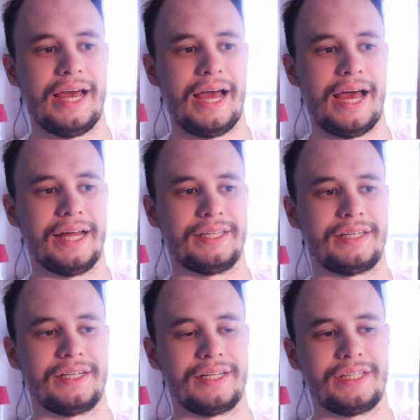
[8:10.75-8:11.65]
at
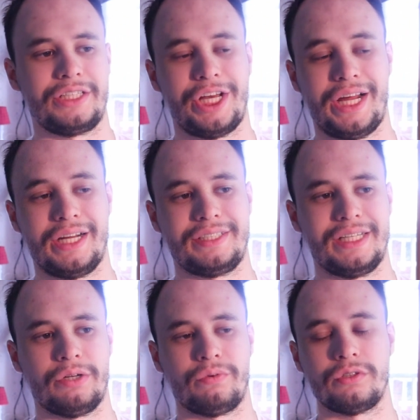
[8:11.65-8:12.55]
Chelsea,
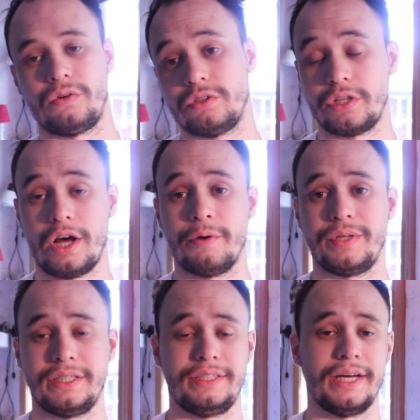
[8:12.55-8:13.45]
and there were also
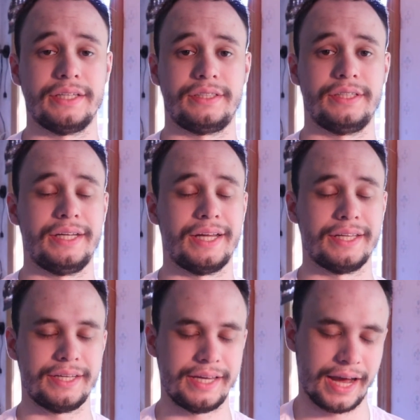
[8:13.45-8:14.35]
updates yesterday that
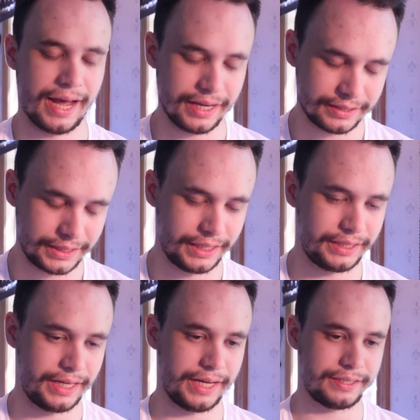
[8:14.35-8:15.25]
he has said
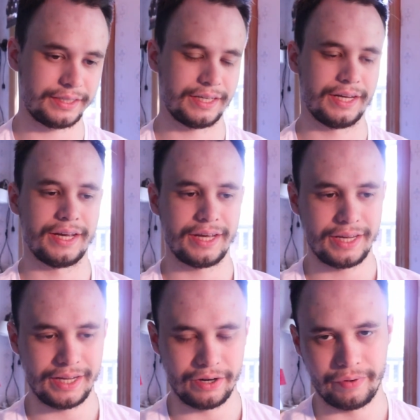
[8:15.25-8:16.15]
yes.
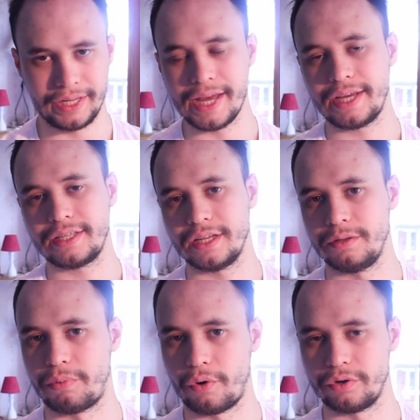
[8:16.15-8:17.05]
He
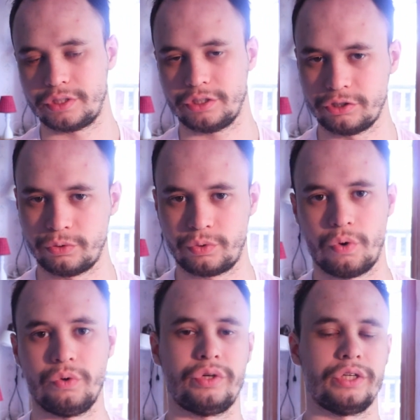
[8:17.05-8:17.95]
rejected Barca's new
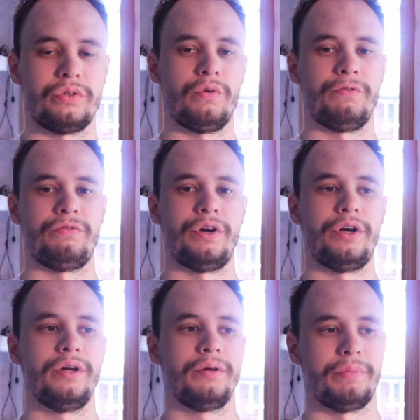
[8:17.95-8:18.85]
contract
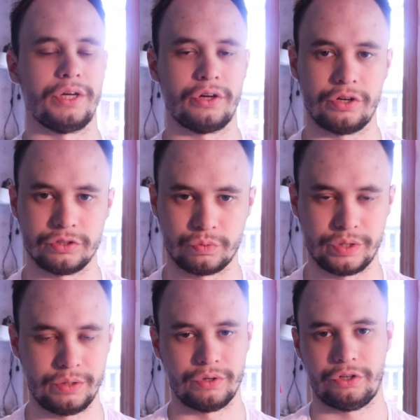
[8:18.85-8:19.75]
offer because
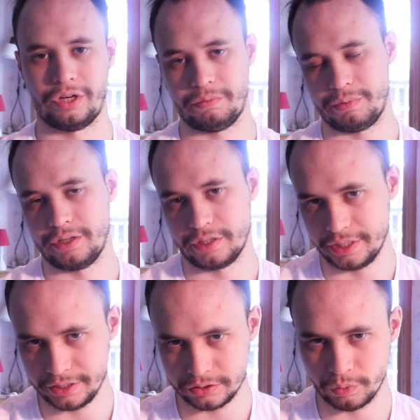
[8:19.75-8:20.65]
we were tripling
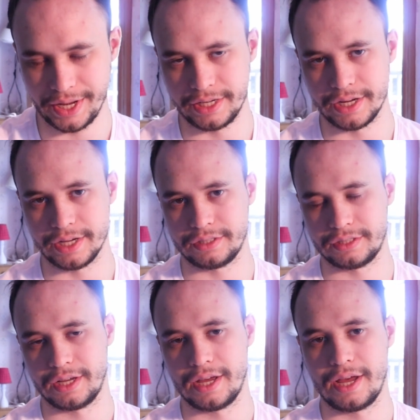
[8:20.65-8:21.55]
his
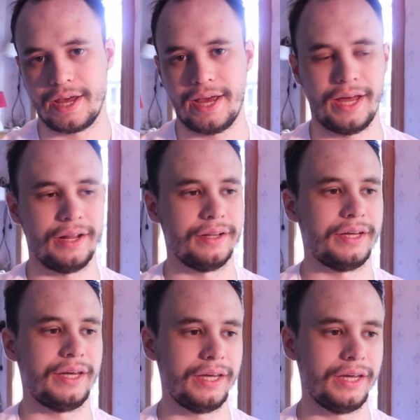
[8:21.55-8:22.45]
wages, and
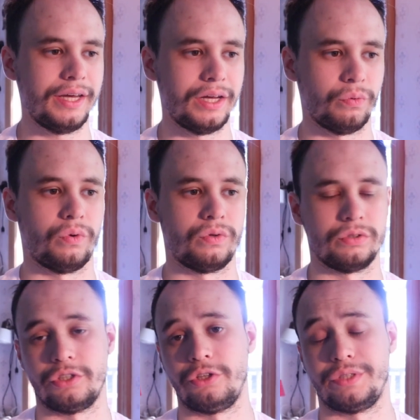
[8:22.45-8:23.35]
he
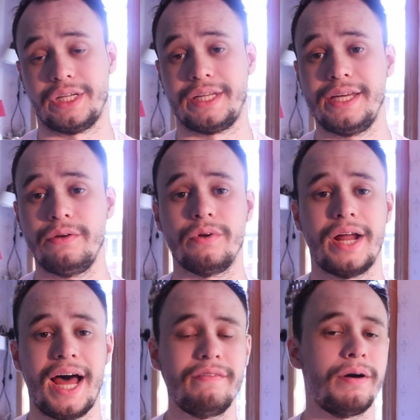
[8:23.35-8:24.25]
also news that he will
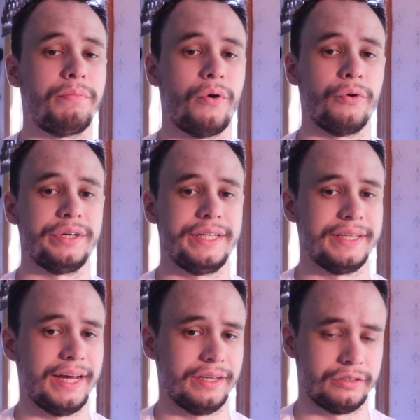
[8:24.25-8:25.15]
have a part
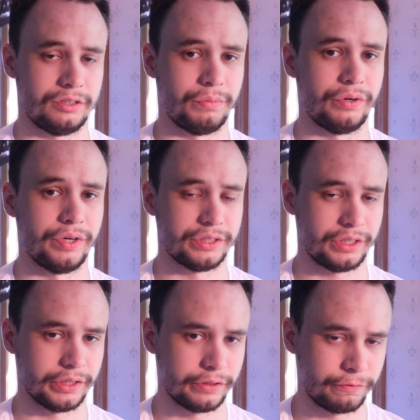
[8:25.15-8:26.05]
in Enzo
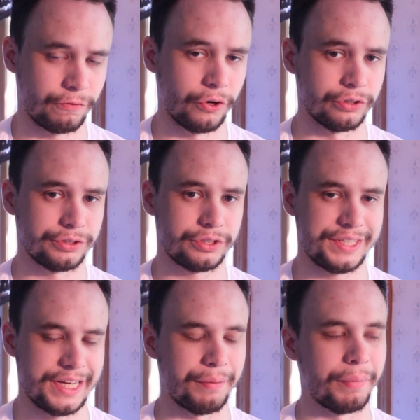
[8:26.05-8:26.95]
Maresca's first
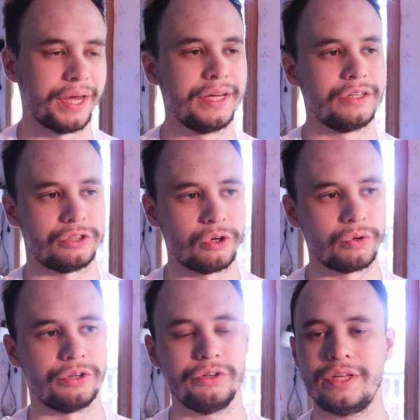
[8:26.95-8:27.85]
team. So
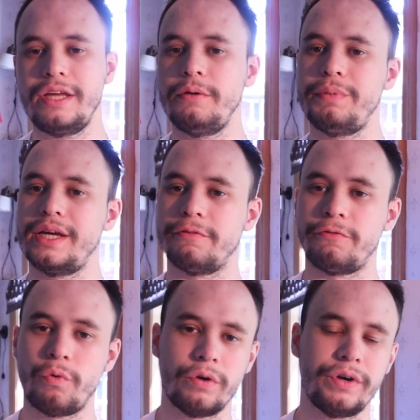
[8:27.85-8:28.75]
could he be a
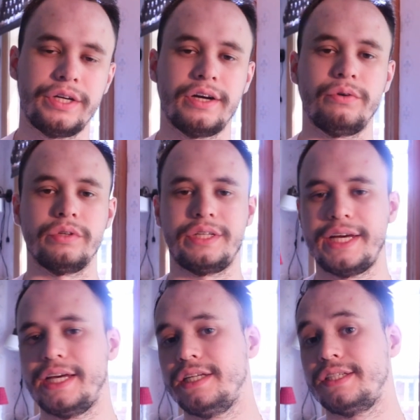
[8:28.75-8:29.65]
forward that
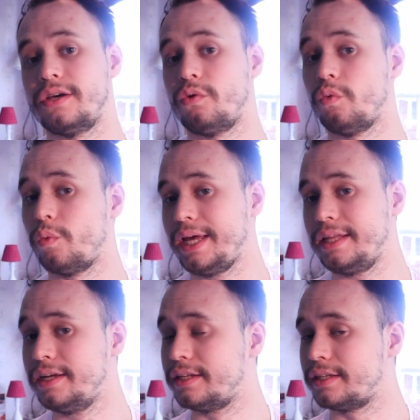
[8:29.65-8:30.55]
rotates
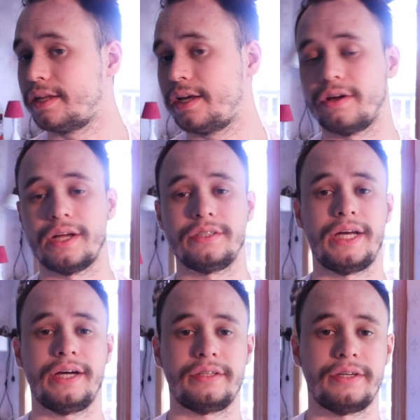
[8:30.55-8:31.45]
with Nicolas
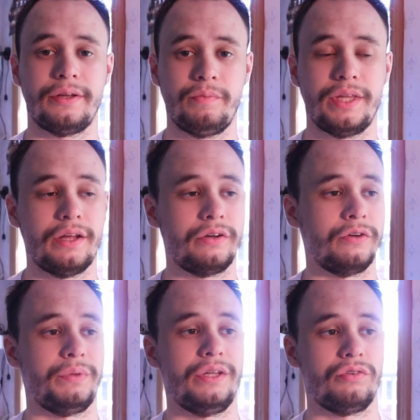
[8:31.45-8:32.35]
Jackson? That
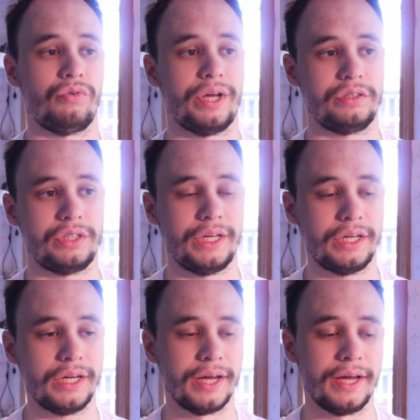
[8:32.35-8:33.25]
could be interesting.